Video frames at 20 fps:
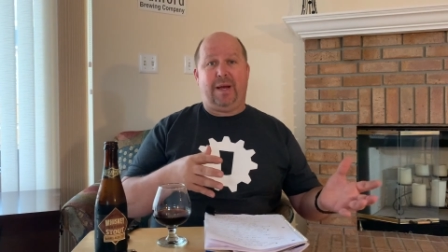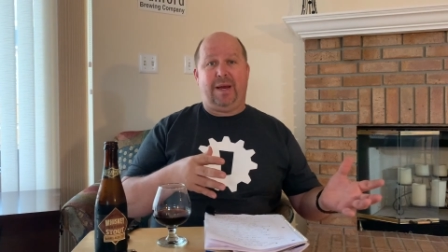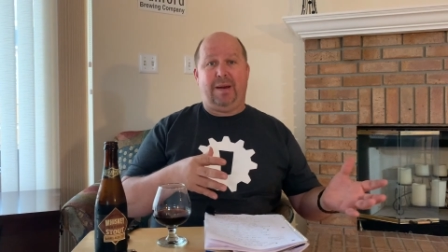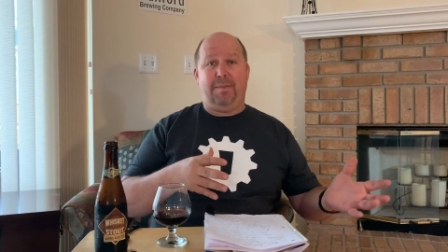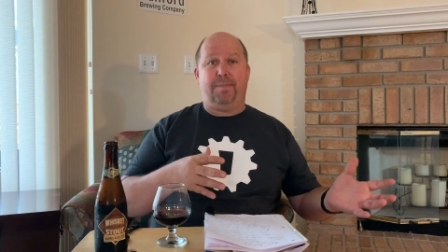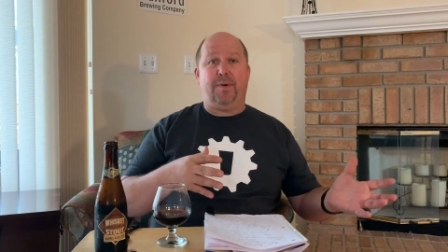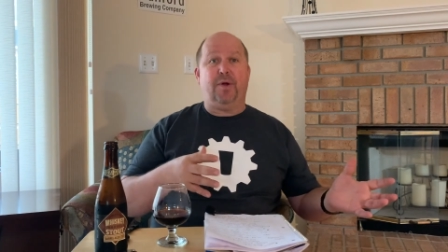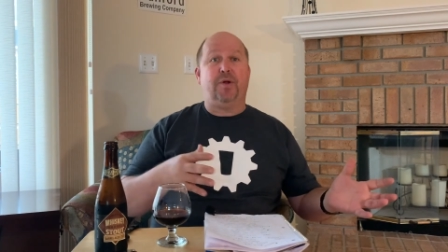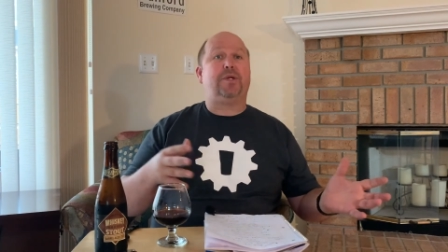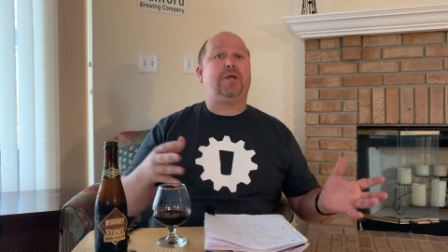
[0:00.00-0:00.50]
He
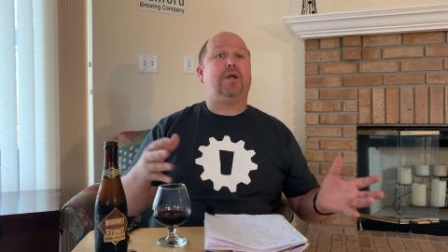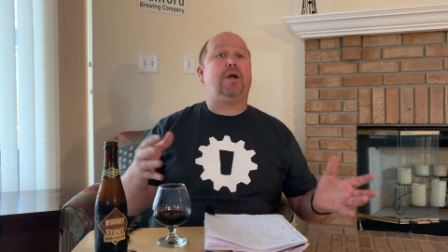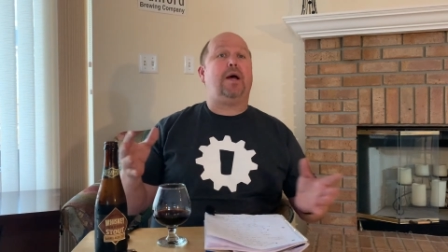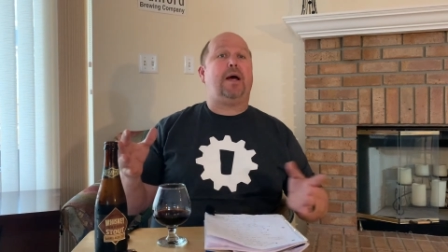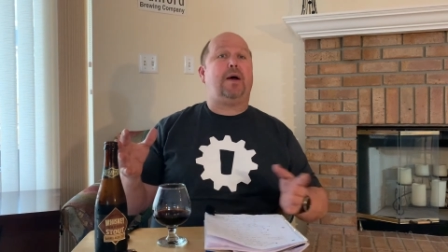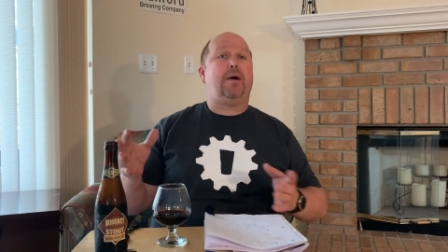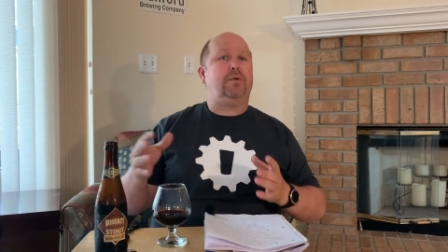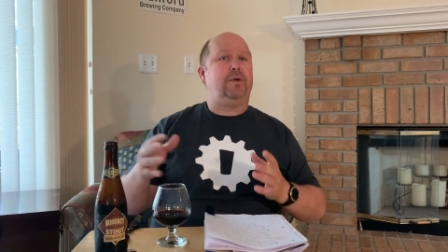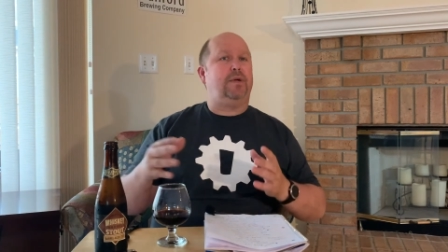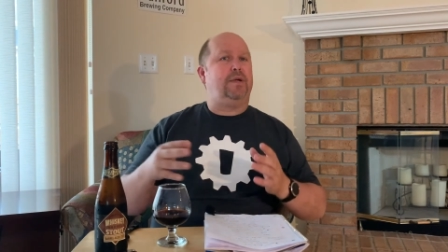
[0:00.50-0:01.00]
built it
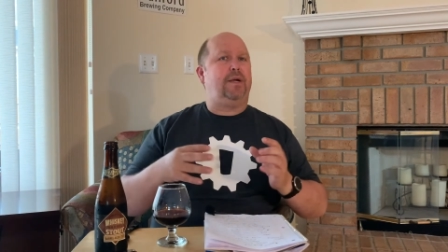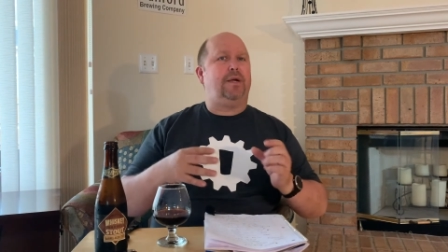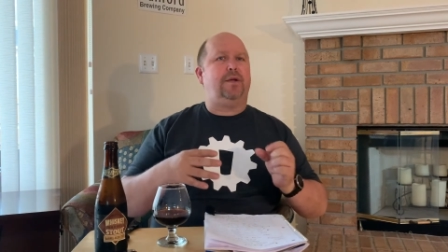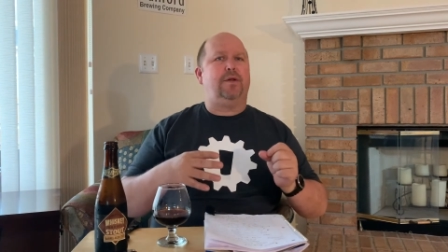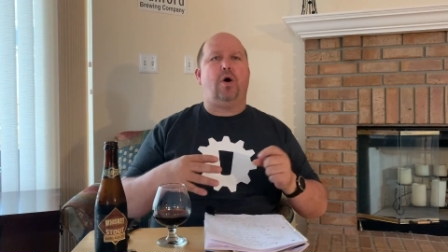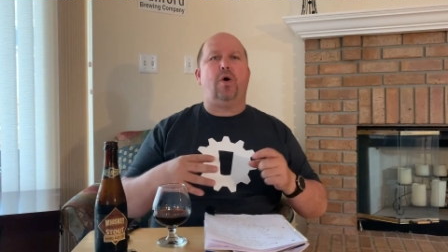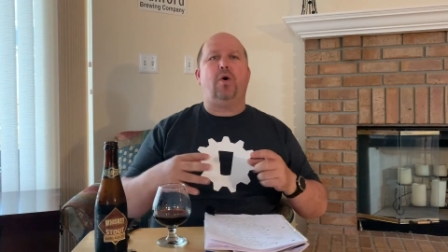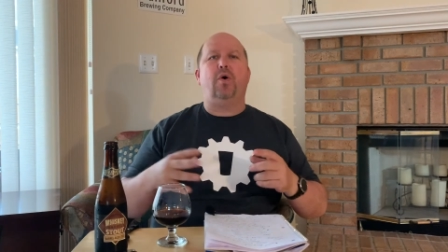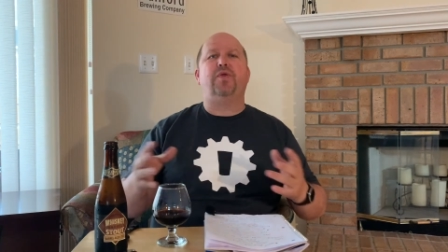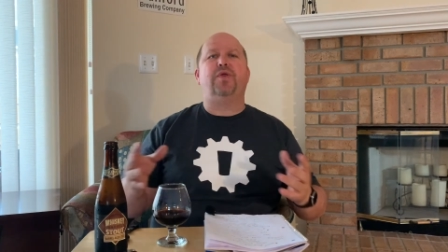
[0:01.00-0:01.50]
out and did
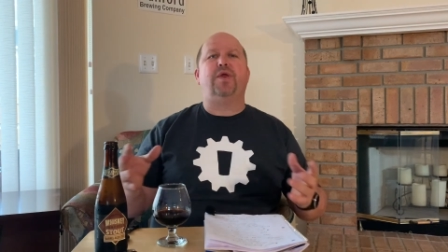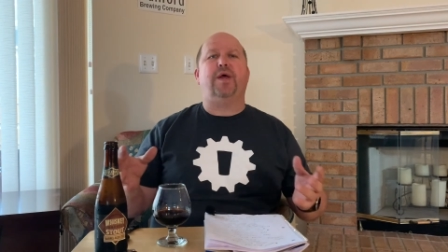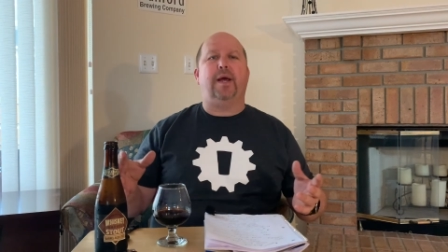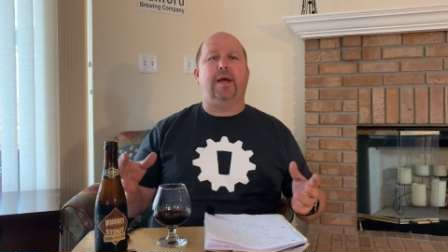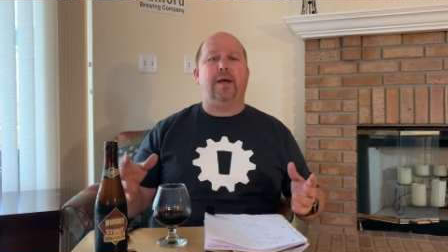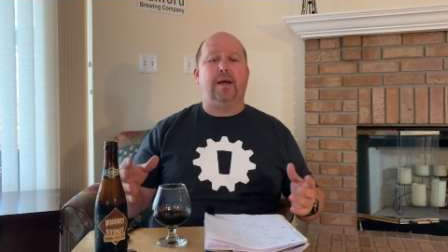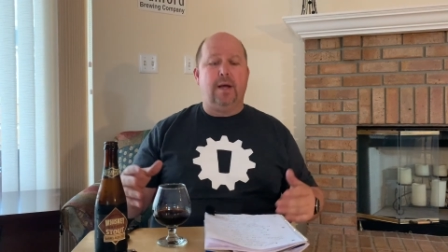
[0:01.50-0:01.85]
the whole thing.